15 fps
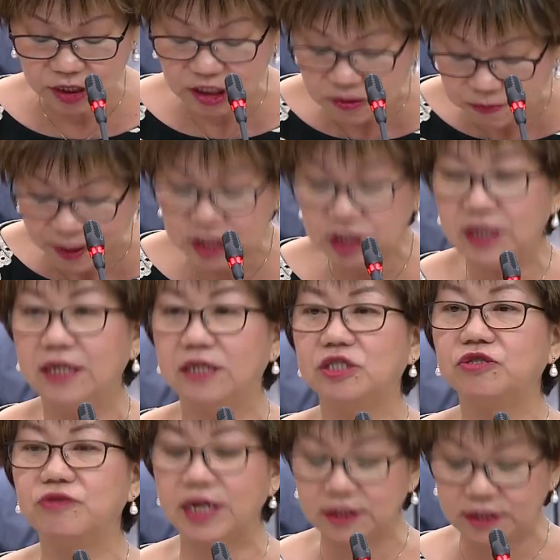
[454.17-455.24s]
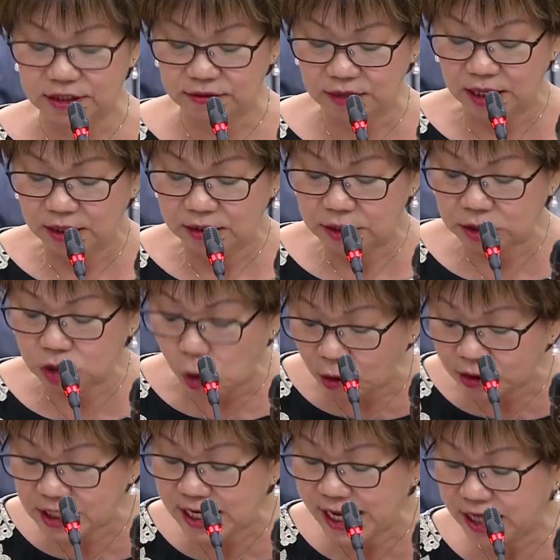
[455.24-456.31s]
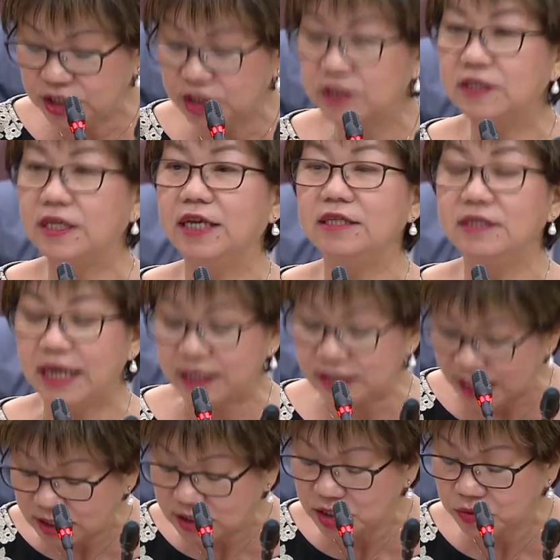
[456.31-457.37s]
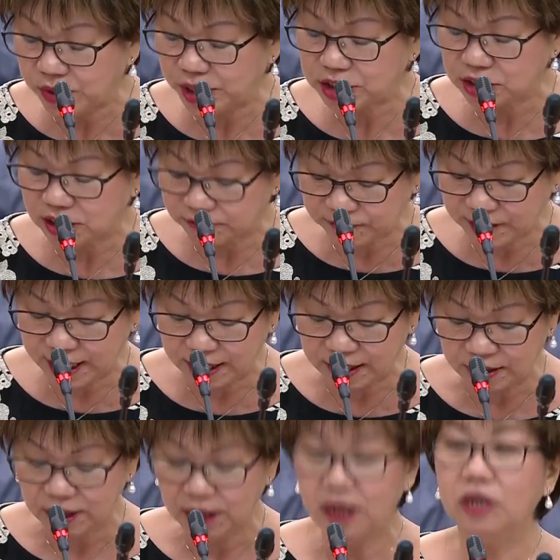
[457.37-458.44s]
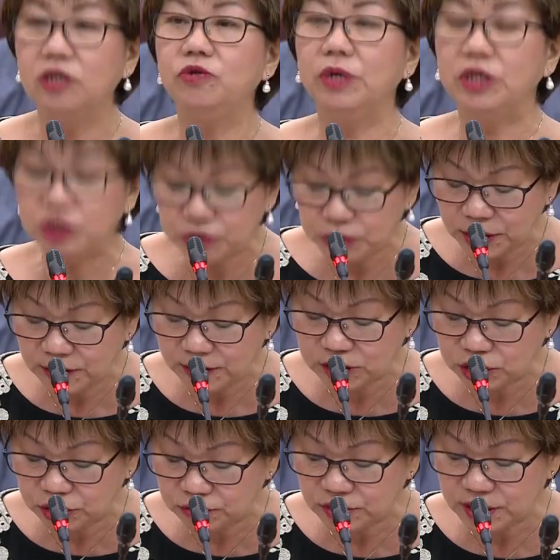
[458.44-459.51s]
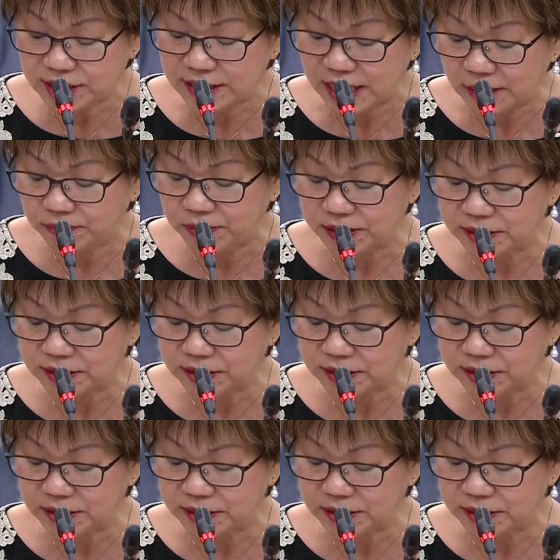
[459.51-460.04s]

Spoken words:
to especially strengthen the coordination and integration of care to ensure that children and young